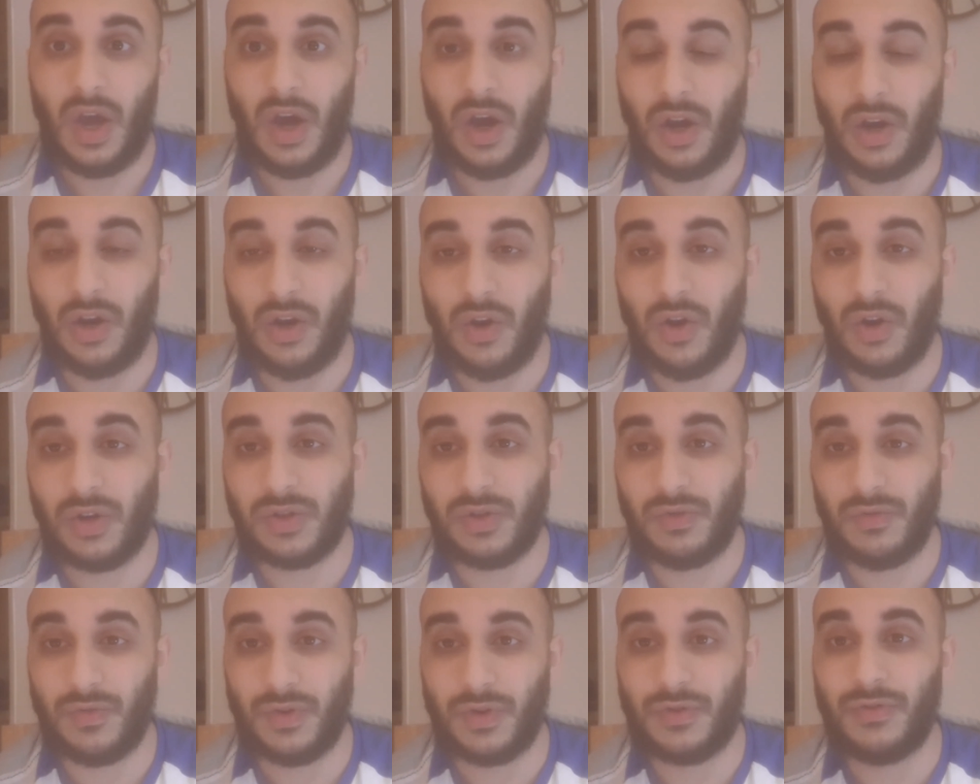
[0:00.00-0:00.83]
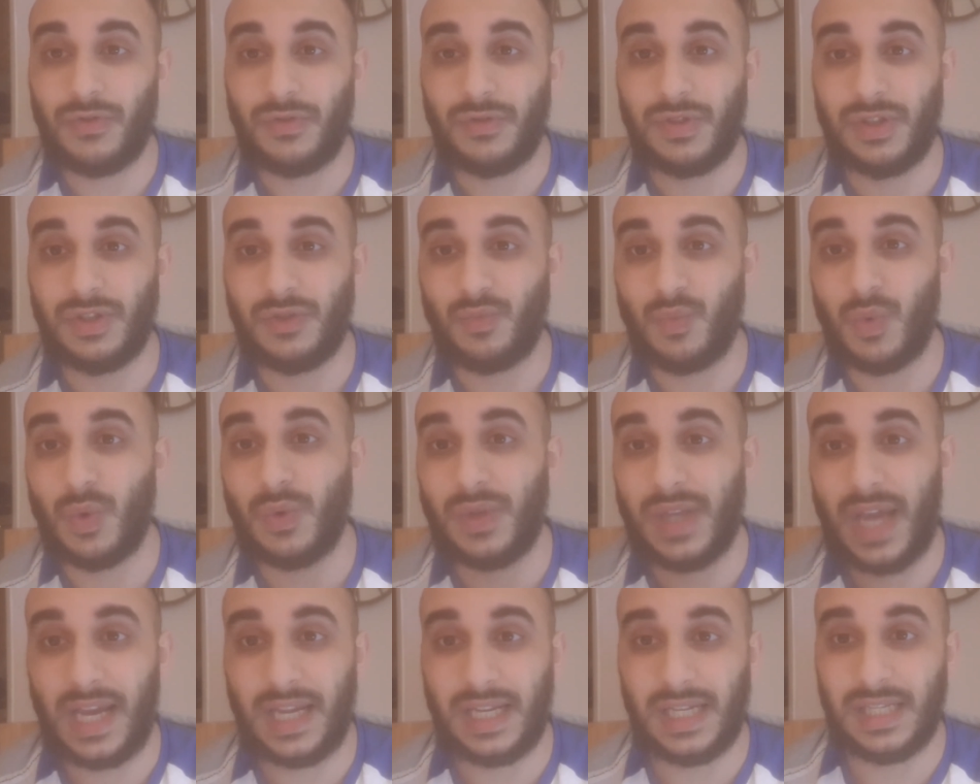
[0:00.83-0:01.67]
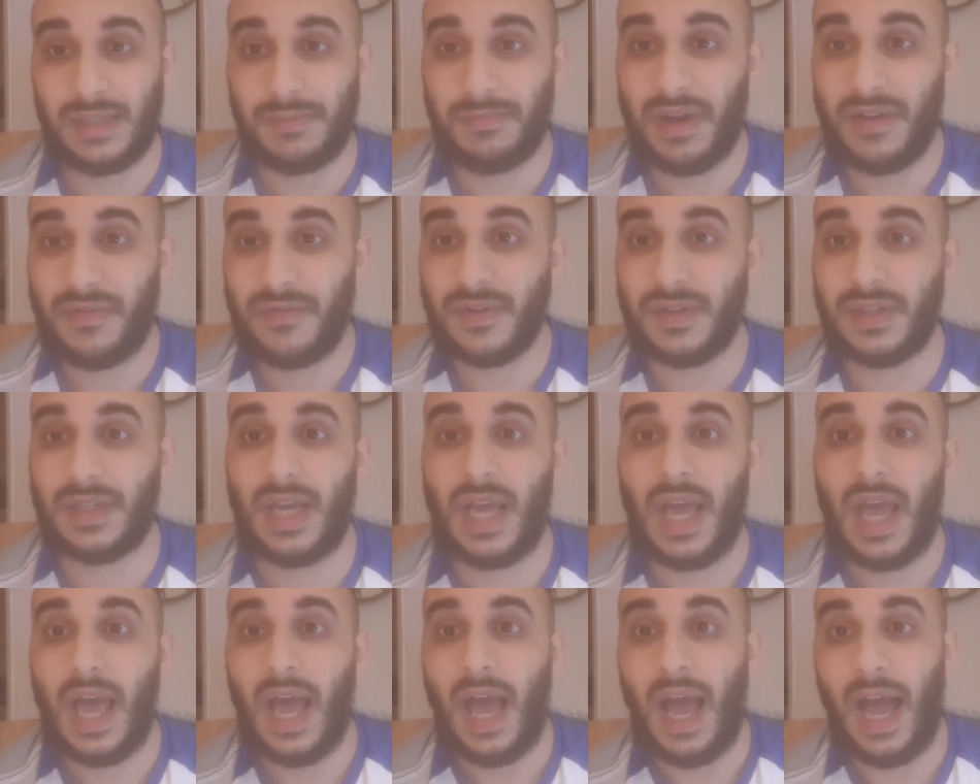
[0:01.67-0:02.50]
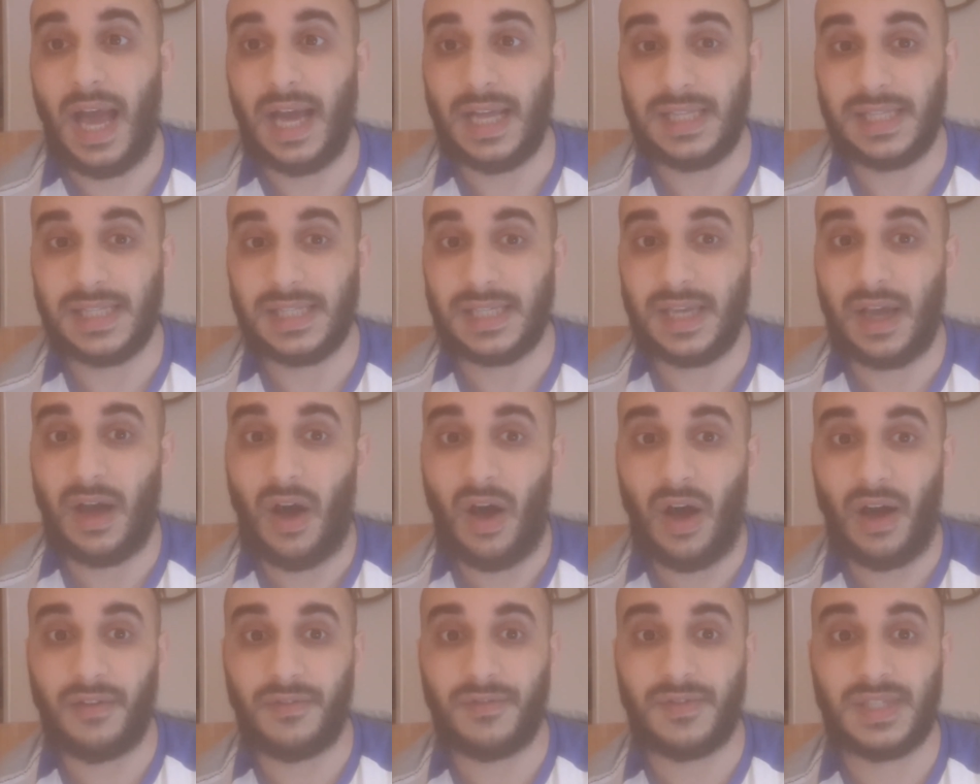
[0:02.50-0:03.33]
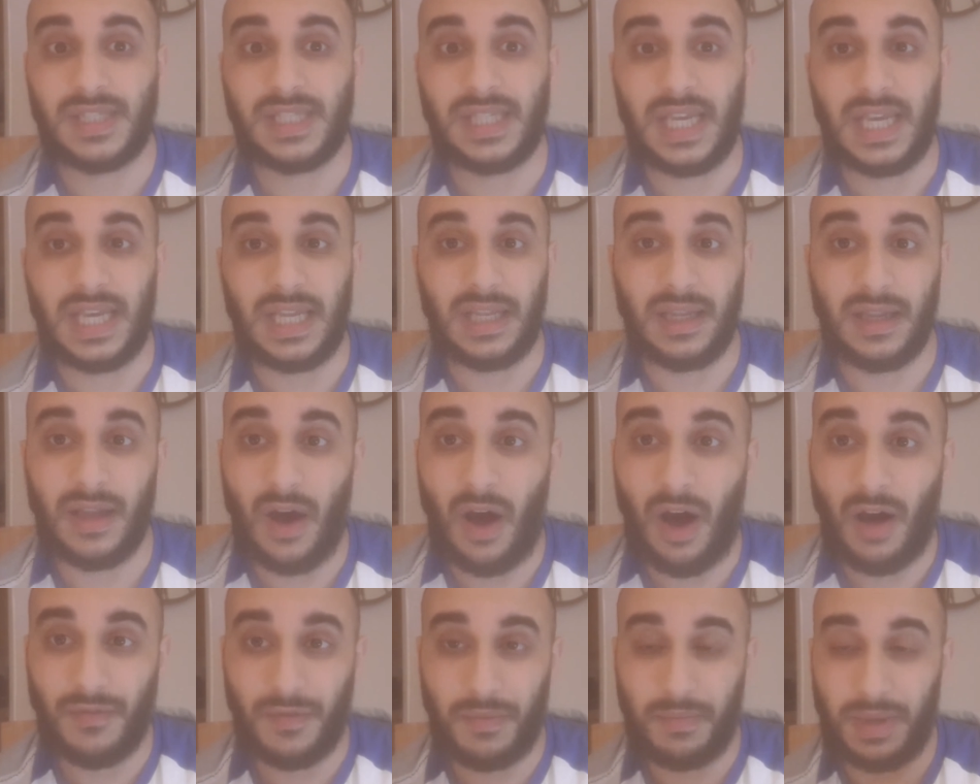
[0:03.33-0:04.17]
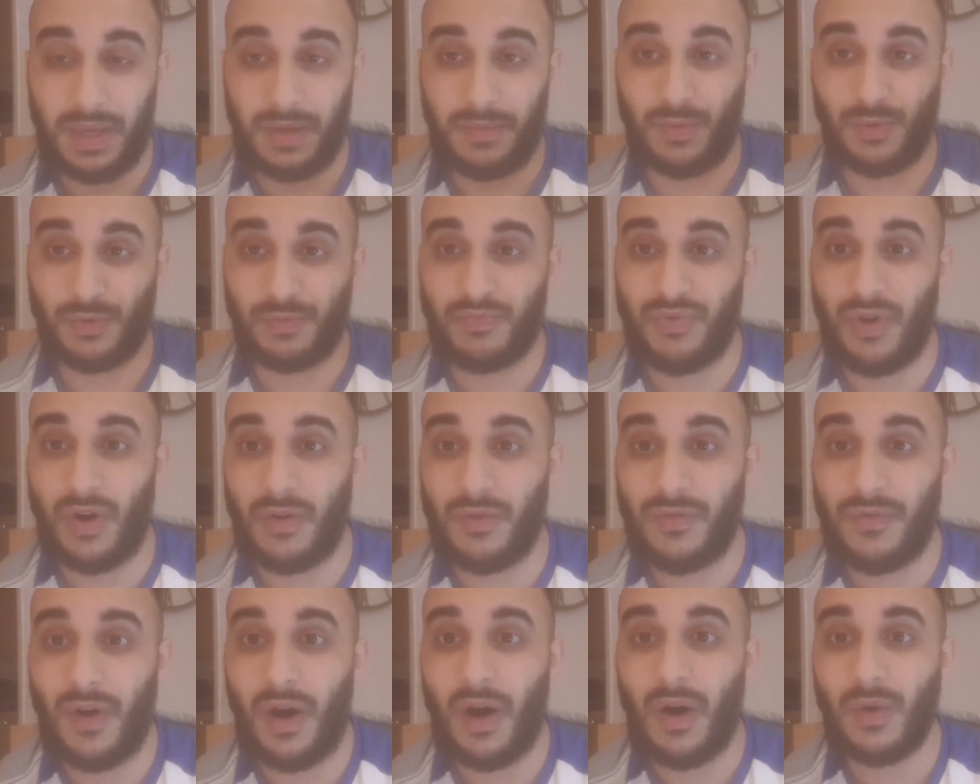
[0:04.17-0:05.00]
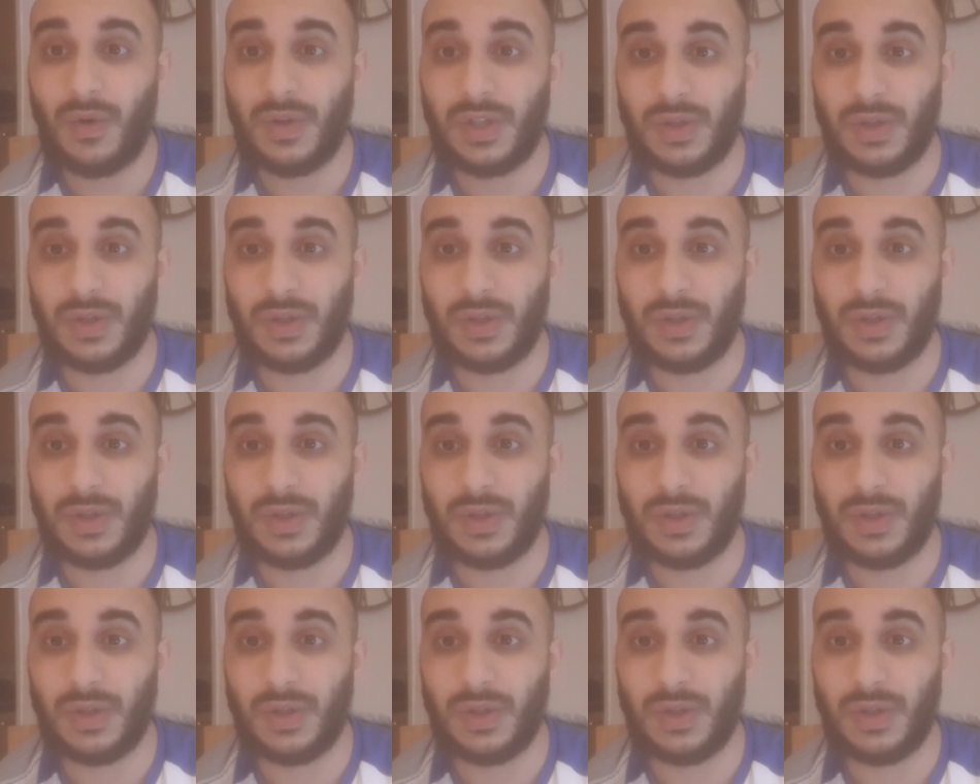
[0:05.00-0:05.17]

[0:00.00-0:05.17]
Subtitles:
A lot of recruiters will take this method, and I've seen other people's profile.